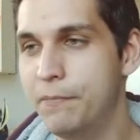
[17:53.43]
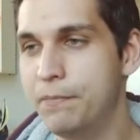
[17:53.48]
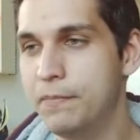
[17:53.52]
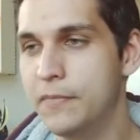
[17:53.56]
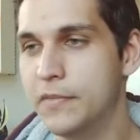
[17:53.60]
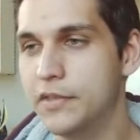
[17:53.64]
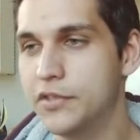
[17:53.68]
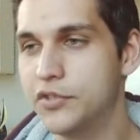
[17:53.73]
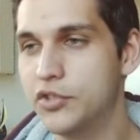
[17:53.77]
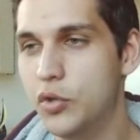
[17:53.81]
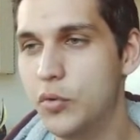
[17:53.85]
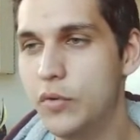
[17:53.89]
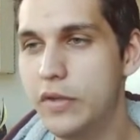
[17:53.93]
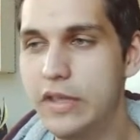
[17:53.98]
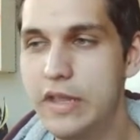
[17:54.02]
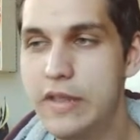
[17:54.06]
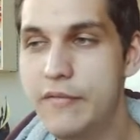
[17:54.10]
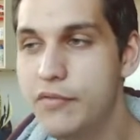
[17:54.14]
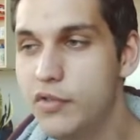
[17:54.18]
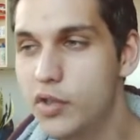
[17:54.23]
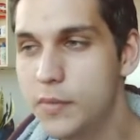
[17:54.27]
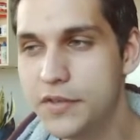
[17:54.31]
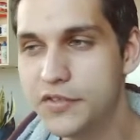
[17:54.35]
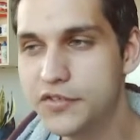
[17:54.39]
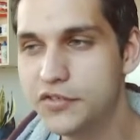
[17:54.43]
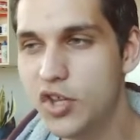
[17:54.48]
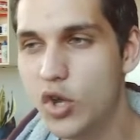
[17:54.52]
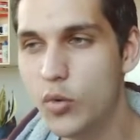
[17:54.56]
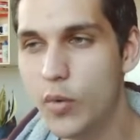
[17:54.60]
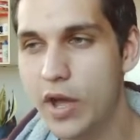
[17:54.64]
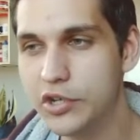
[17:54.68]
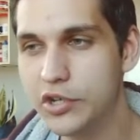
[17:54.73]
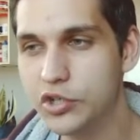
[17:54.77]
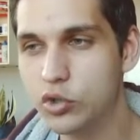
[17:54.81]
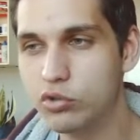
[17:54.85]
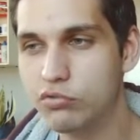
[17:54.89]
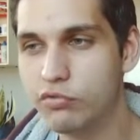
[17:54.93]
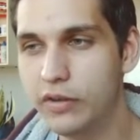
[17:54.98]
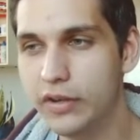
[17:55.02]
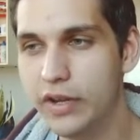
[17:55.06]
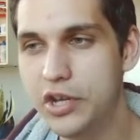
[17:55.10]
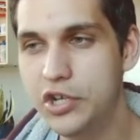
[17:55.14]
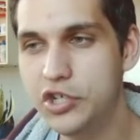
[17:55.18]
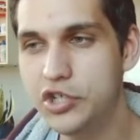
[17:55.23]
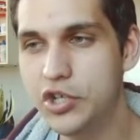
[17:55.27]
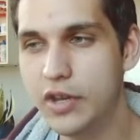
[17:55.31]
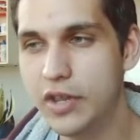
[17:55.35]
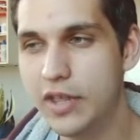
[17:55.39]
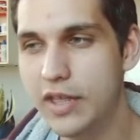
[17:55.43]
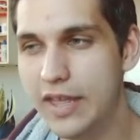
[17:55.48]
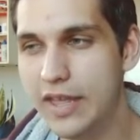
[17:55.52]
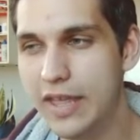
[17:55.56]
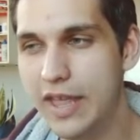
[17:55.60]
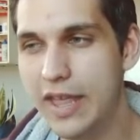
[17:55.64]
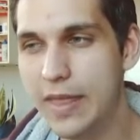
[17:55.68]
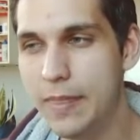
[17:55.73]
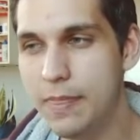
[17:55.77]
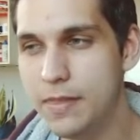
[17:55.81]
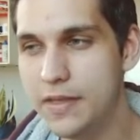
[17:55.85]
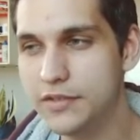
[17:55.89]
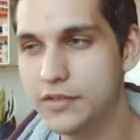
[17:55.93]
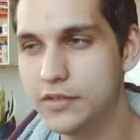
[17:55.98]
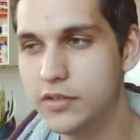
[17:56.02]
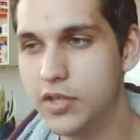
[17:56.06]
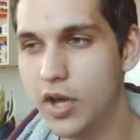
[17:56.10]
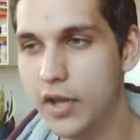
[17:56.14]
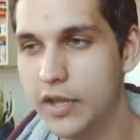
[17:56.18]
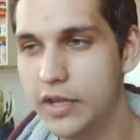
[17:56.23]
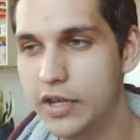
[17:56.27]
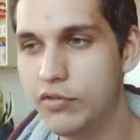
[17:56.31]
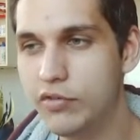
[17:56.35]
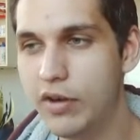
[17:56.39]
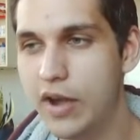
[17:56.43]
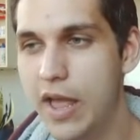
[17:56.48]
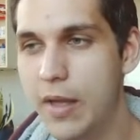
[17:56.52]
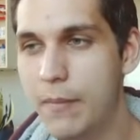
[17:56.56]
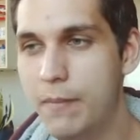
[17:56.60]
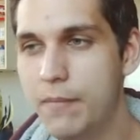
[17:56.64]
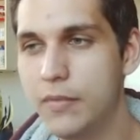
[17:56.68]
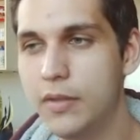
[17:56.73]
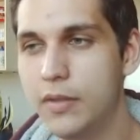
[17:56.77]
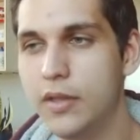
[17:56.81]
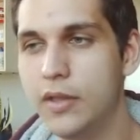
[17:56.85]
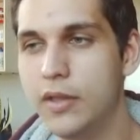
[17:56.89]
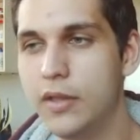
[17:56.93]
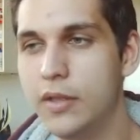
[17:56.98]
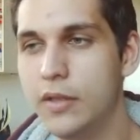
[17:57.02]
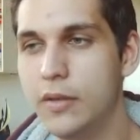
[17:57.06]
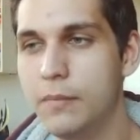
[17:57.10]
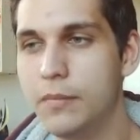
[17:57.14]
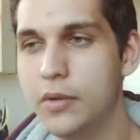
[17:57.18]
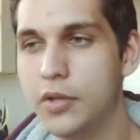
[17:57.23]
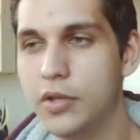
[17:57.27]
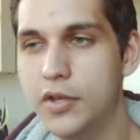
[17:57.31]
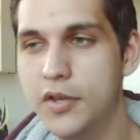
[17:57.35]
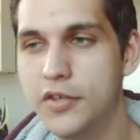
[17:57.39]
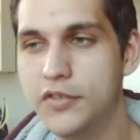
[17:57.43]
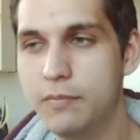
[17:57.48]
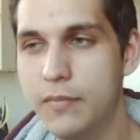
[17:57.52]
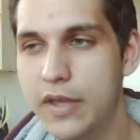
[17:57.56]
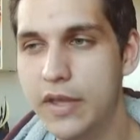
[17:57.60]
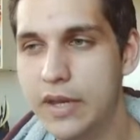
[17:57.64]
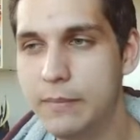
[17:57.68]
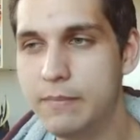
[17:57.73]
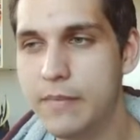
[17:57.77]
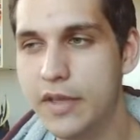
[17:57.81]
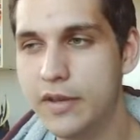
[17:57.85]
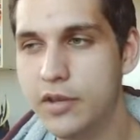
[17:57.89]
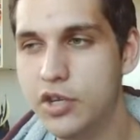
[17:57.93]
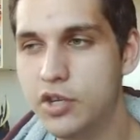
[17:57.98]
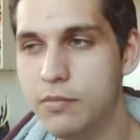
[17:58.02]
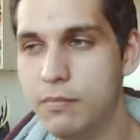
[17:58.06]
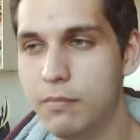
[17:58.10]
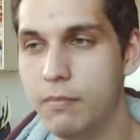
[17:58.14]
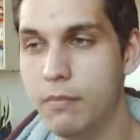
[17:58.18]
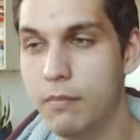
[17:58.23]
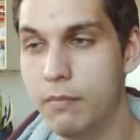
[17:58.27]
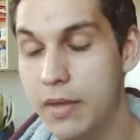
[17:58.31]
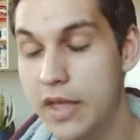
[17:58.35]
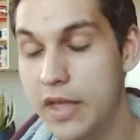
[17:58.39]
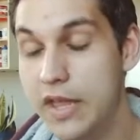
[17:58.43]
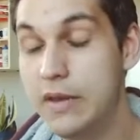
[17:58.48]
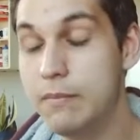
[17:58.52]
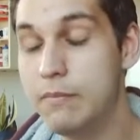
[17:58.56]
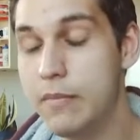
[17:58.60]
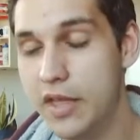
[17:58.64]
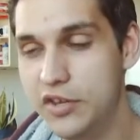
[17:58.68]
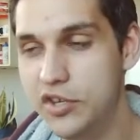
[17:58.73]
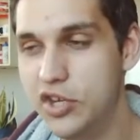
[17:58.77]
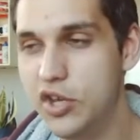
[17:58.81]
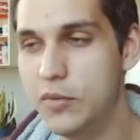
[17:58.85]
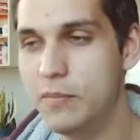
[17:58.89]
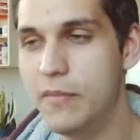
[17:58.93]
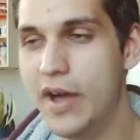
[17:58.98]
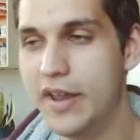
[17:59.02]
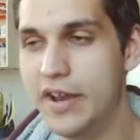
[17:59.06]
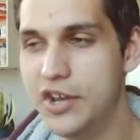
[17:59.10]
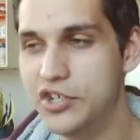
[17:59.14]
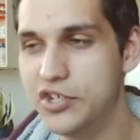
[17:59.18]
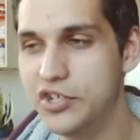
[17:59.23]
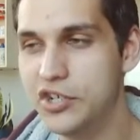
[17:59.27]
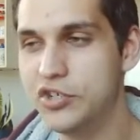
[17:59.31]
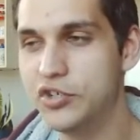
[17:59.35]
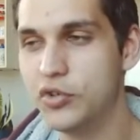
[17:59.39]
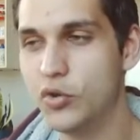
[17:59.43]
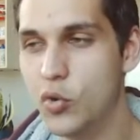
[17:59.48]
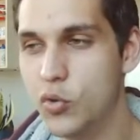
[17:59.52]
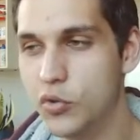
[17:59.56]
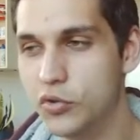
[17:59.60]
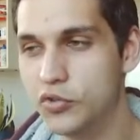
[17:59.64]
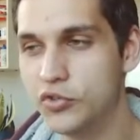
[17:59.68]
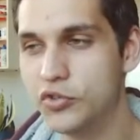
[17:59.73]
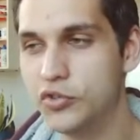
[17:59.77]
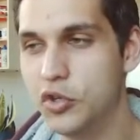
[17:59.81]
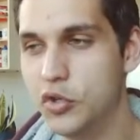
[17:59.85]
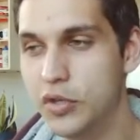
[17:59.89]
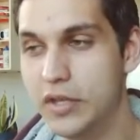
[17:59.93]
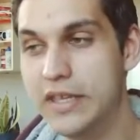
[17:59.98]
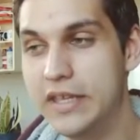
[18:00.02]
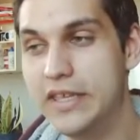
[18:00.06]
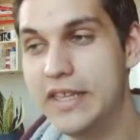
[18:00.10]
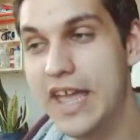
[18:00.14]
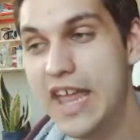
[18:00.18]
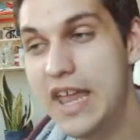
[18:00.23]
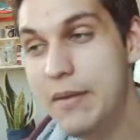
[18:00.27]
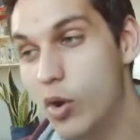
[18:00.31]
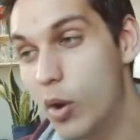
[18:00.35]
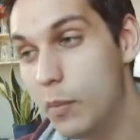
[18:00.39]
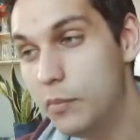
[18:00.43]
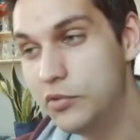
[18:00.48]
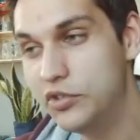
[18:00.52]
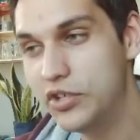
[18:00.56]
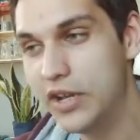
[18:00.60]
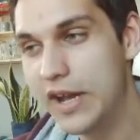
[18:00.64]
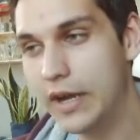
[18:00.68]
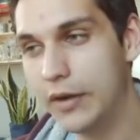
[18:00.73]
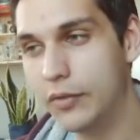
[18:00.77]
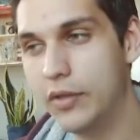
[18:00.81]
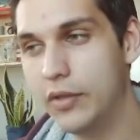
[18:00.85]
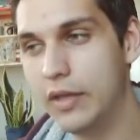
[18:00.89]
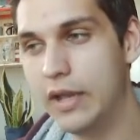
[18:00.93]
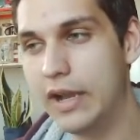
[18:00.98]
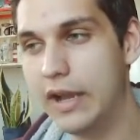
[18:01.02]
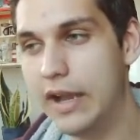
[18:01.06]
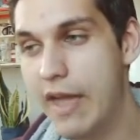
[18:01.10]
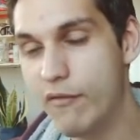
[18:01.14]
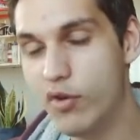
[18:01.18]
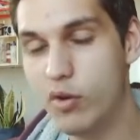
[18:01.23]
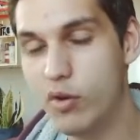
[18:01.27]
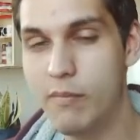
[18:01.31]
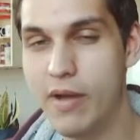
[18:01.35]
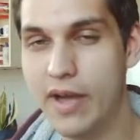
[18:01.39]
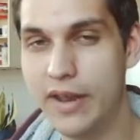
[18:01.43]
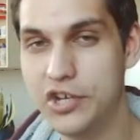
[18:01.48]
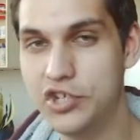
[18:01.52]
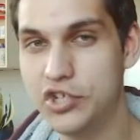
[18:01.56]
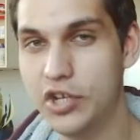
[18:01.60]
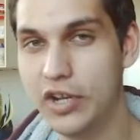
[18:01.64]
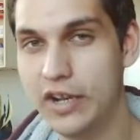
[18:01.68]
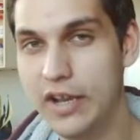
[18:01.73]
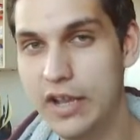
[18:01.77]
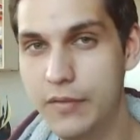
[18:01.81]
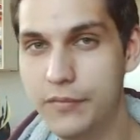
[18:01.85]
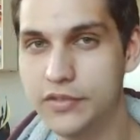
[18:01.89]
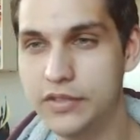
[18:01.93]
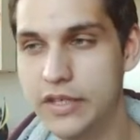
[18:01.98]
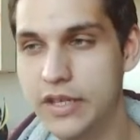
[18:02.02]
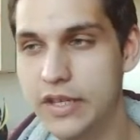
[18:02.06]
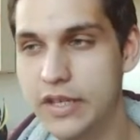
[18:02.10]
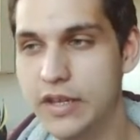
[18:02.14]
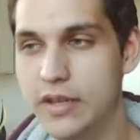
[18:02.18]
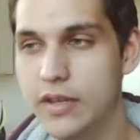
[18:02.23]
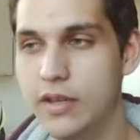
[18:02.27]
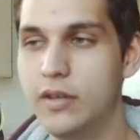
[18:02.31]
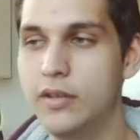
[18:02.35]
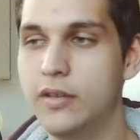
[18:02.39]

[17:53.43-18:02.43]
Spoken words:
So even though there's no actual relation here in this diagram, because main menu manager talks to the game object that level manager lives in,